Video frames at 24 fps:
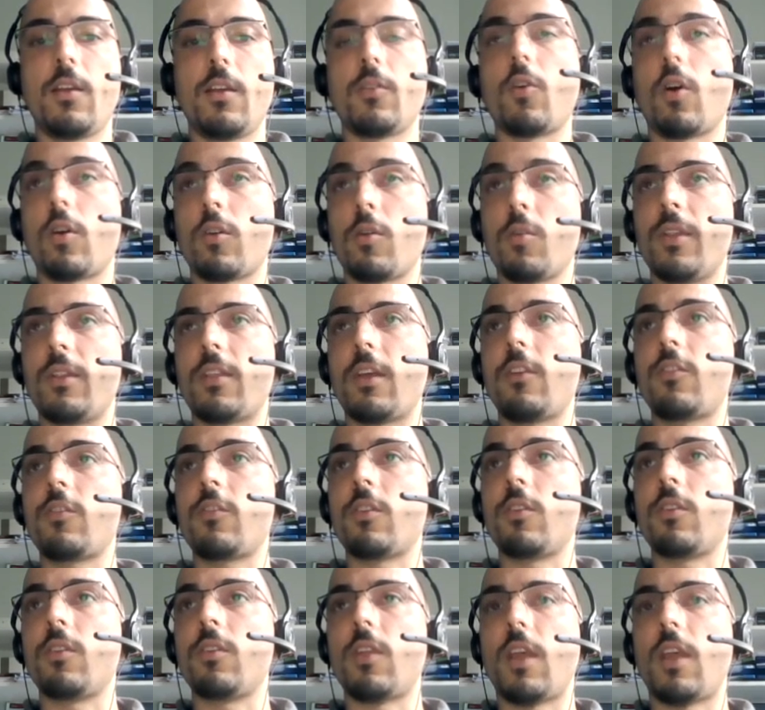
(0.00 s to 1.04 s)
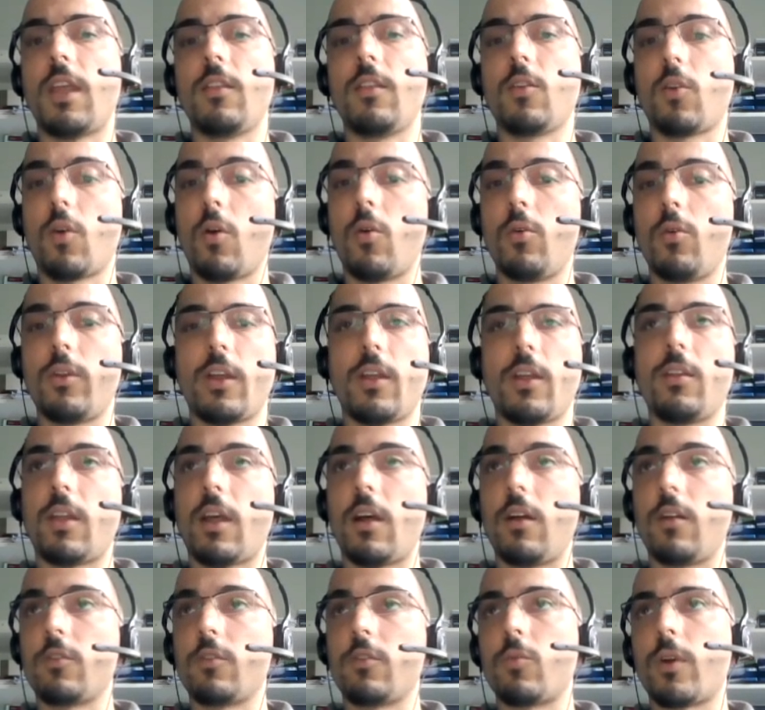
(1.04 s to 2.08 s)
Documentation in code and
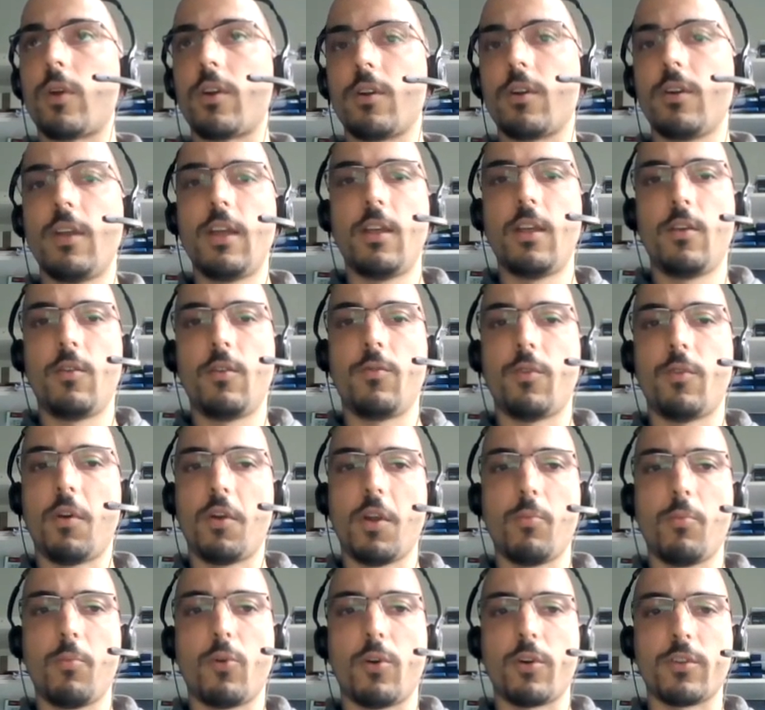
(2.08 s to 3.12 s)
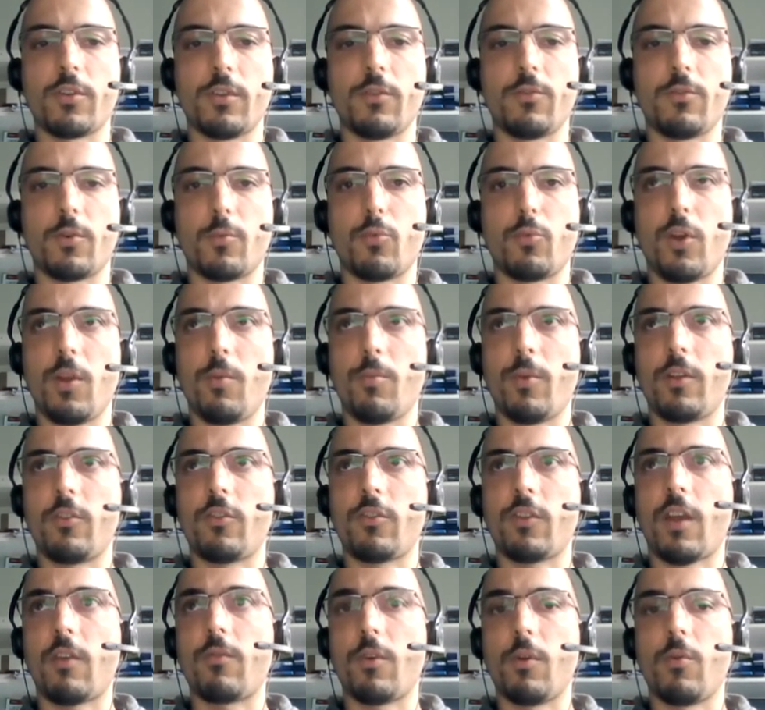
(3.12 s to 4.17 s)
elsewhere, very important for pretty
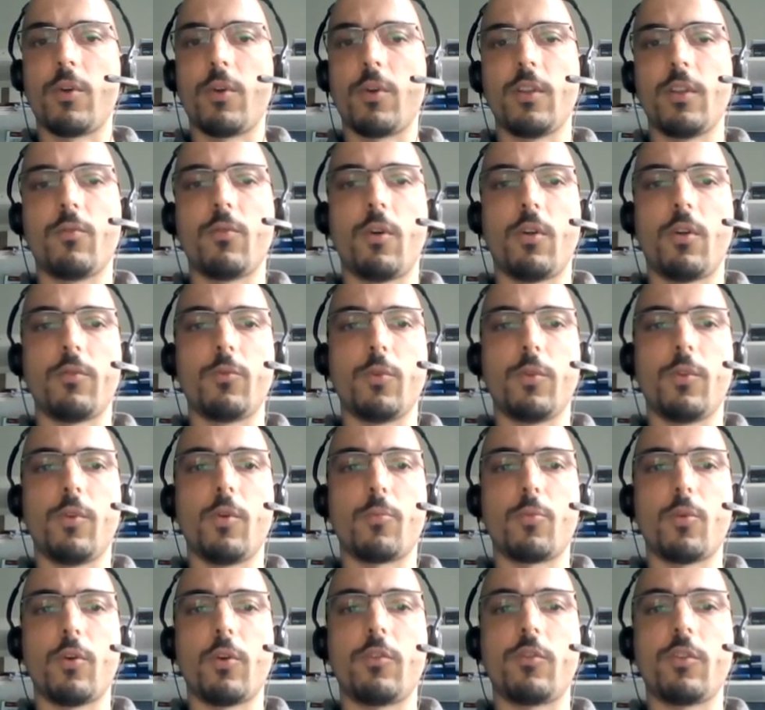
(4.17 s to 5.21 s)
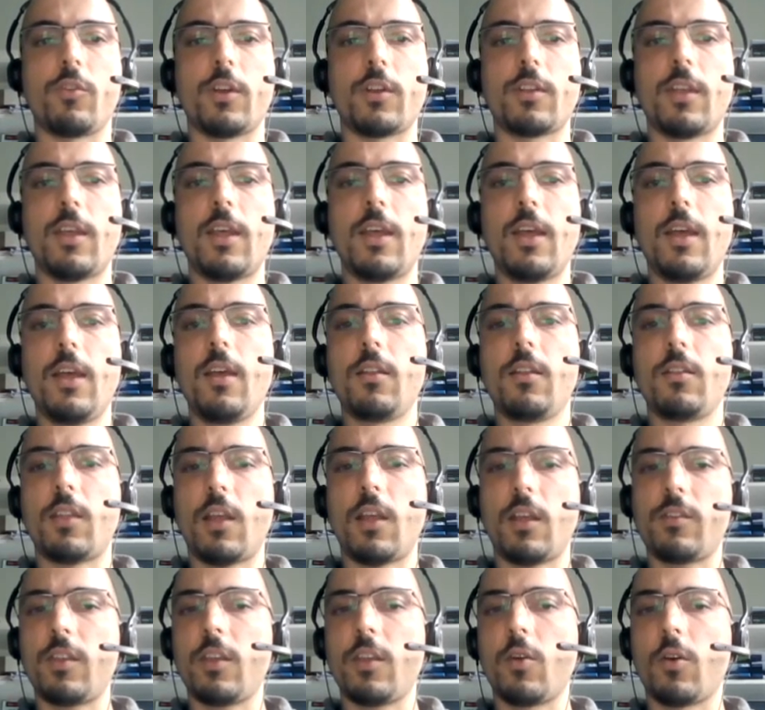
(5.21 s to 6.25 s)
much everyone involved with your project.
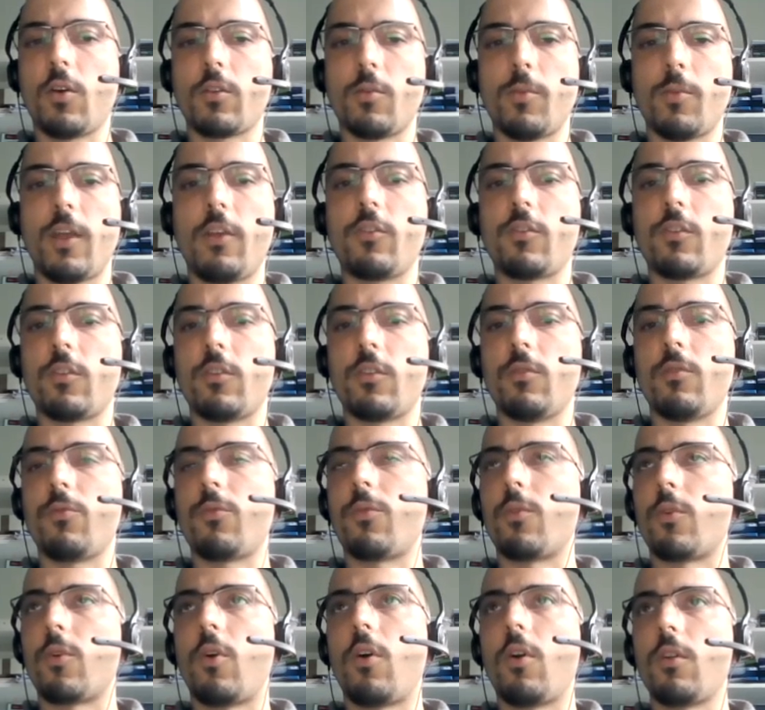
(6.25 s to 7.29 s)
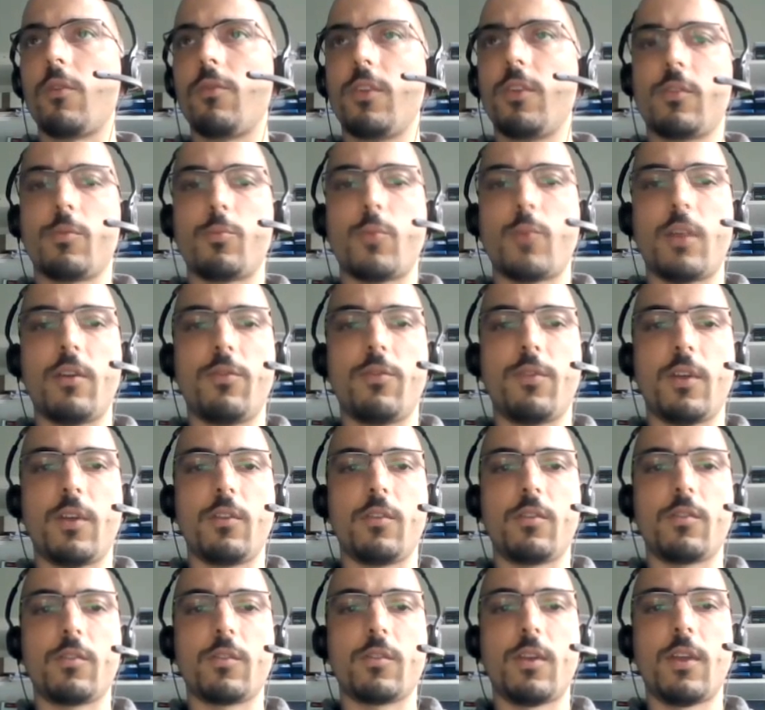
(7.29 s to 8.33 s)
Testing automation for all of its
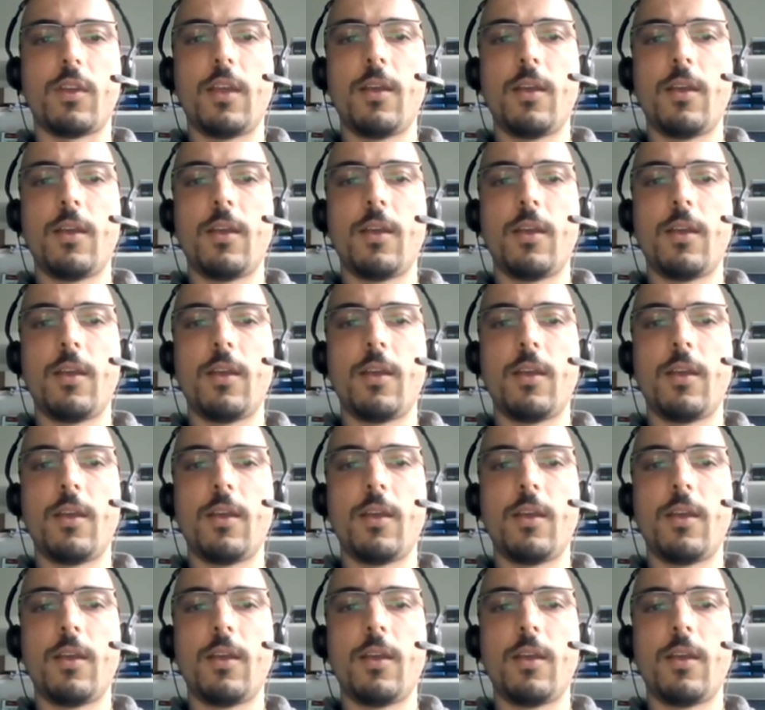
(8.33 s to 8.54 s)
benefits.